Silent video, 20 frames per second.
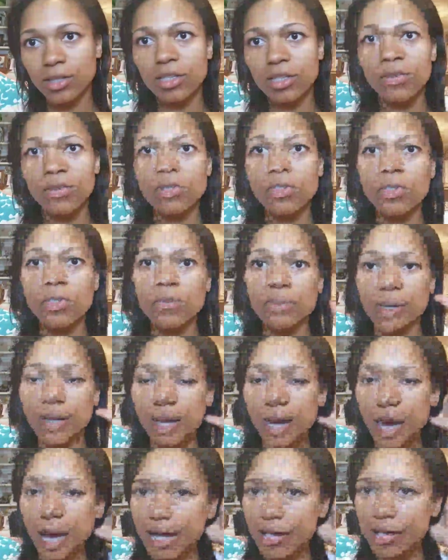And it was super
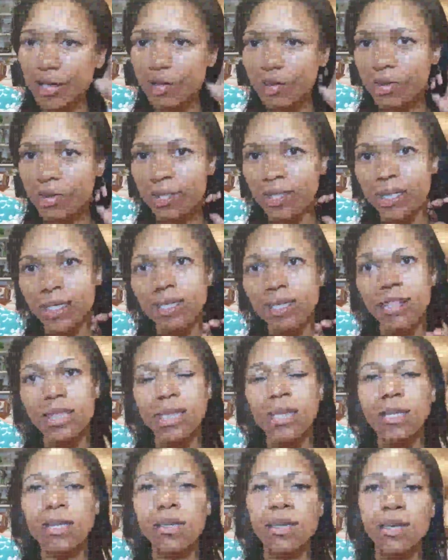casual. And I
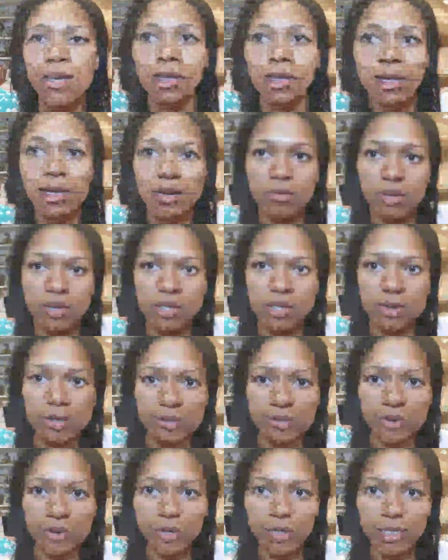think what she
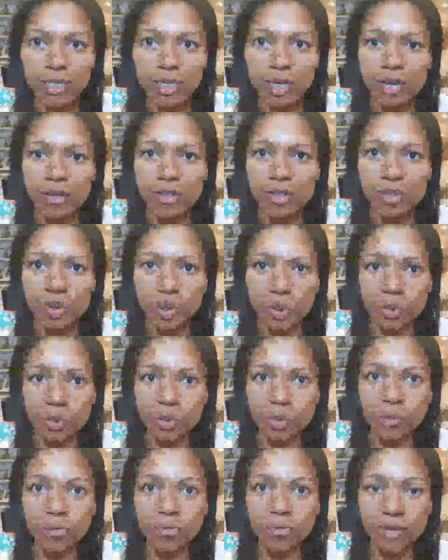was focusing on is
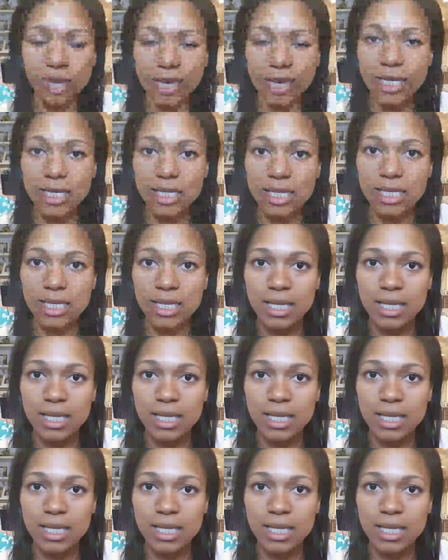cultural fit.